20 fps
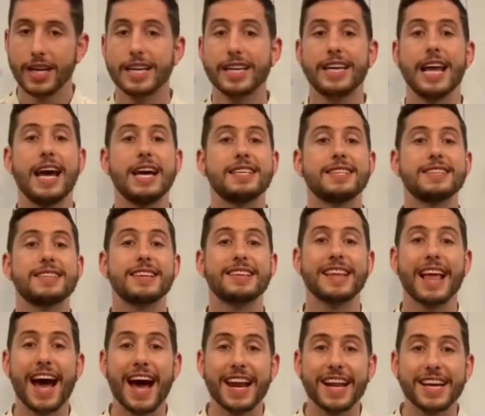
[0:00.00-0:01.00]
Yes,
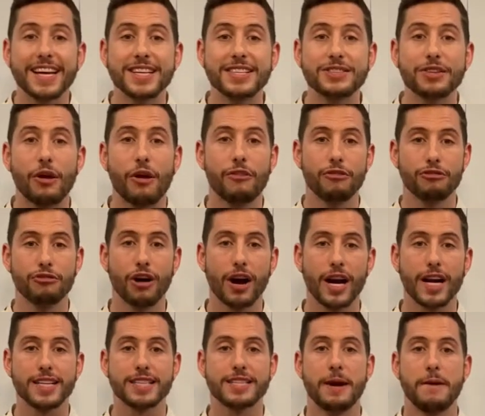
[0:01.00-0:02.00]
that is
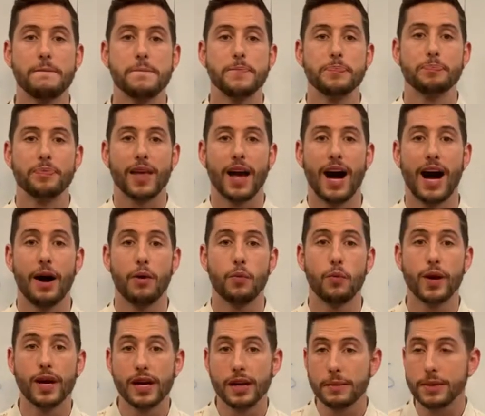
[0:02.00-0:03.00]
right uh,
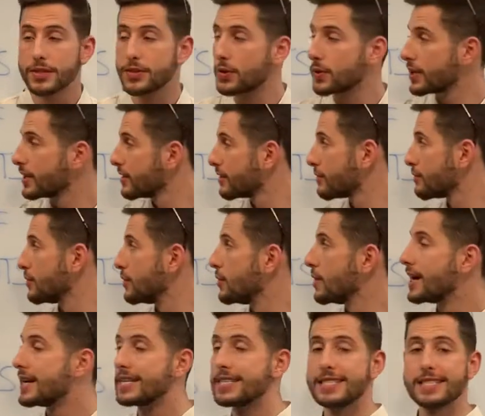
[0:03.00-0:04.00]
we're going to be talking through
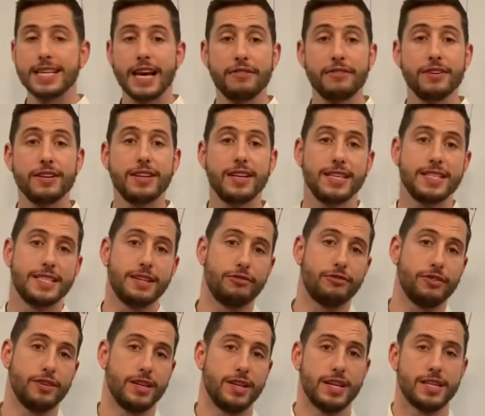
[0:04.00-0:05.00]
seven
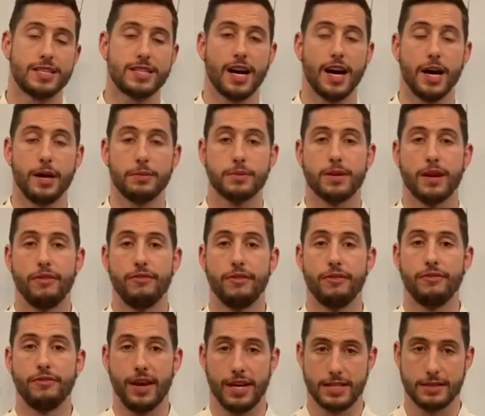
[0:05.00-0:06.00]
different types of
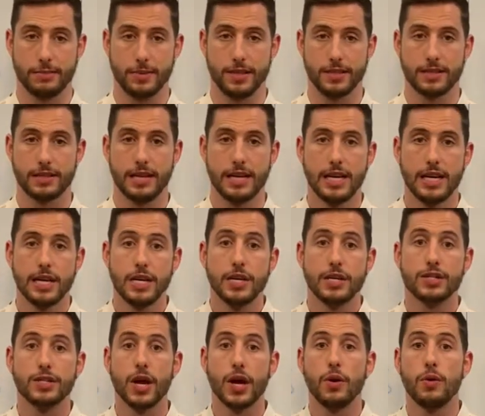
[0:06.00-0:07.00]
investments.
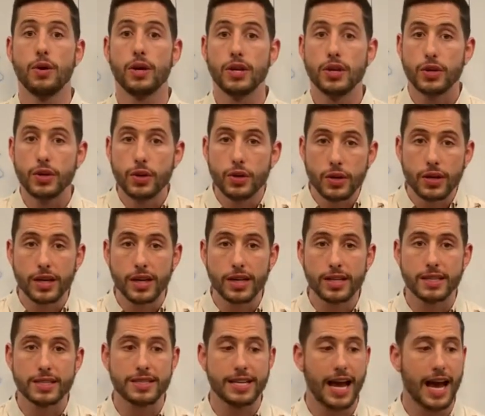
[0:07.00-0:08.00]
So you can
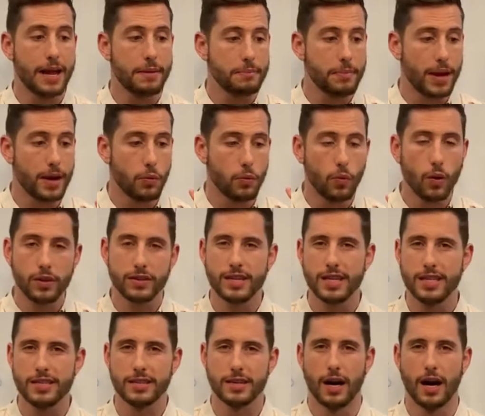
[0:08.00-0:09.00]
understand better what
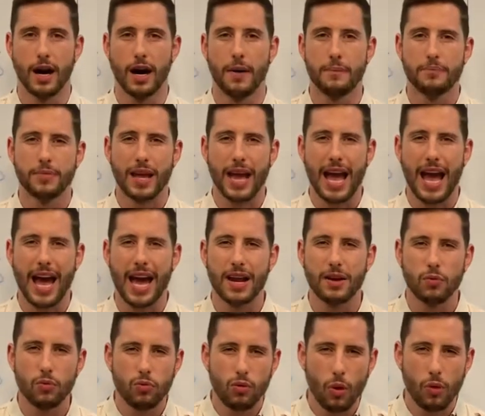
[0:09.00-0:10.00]
these are
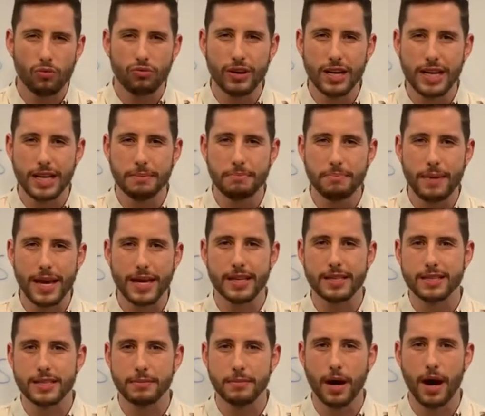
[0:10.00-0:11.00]
and what really
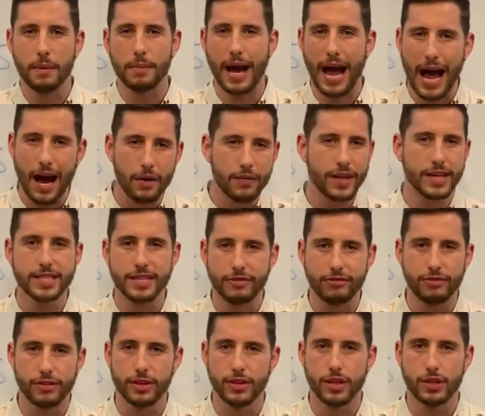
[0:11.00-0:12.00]
makes them up, how they
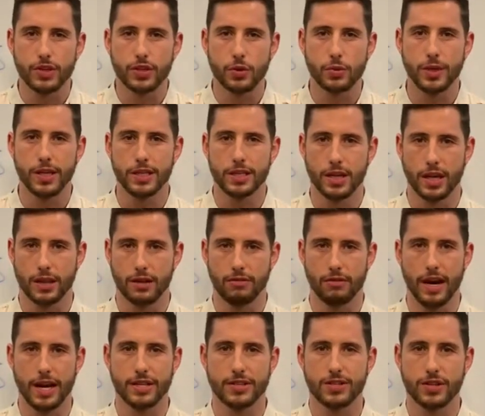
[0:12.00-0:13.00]
different to each other,
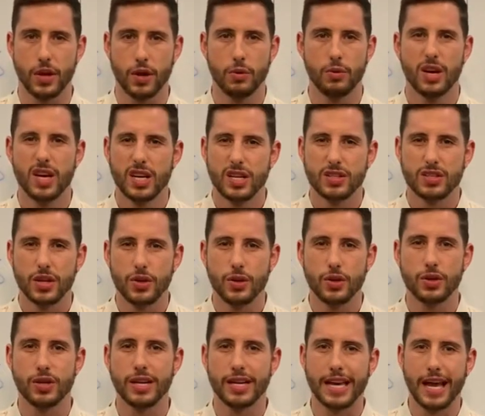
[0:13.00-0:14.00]
right? So so
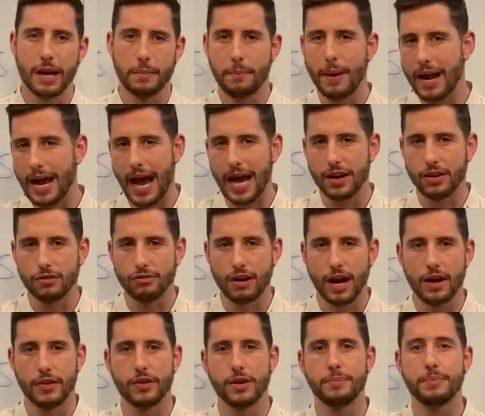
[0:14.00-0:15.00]
you can get a better handle
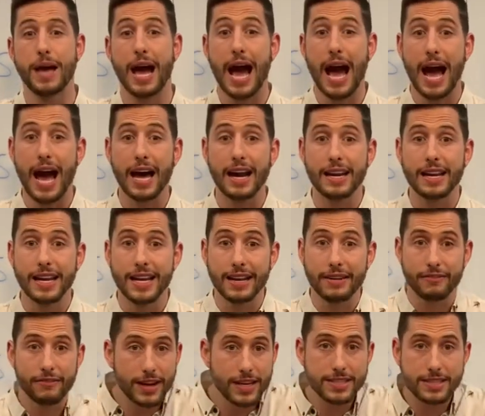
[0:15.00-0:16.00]
around them and
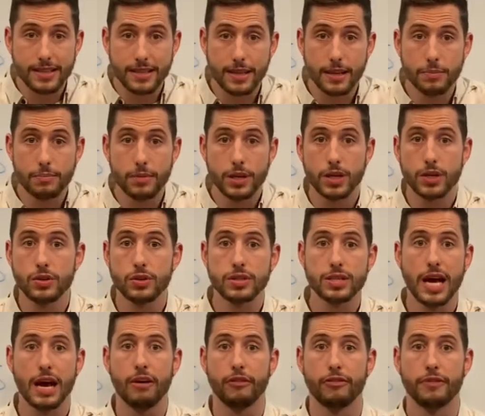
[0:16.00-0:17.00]
invest in them
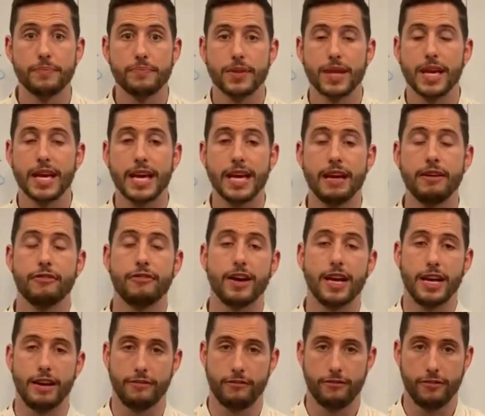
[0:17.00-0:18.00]
yourself if
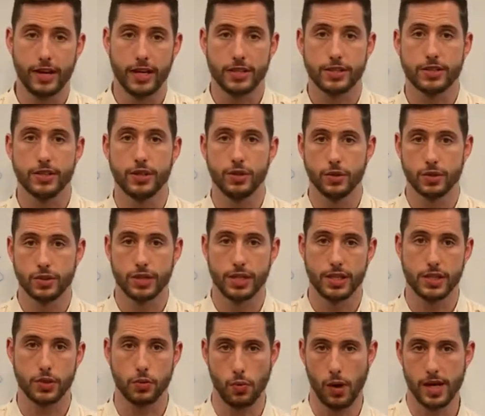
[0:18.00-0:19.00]
it fits your
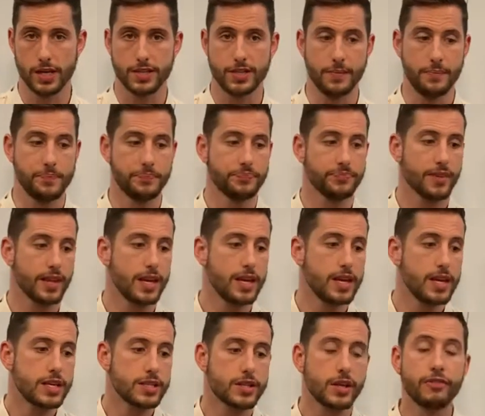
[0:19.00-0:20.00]
situation.
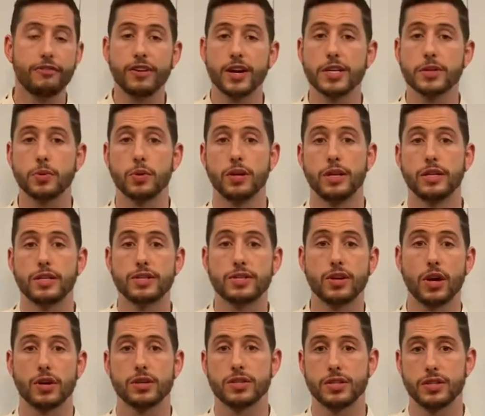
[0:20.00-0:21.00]
So the first one,
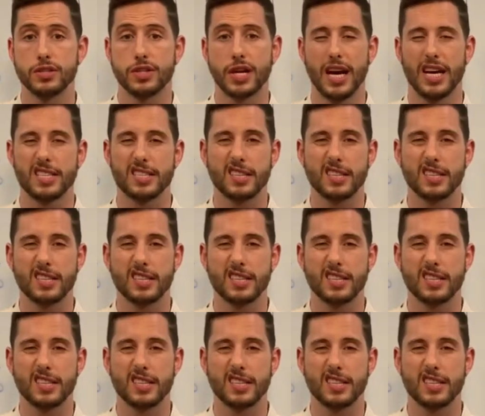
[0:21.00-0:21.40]
stocks and shares.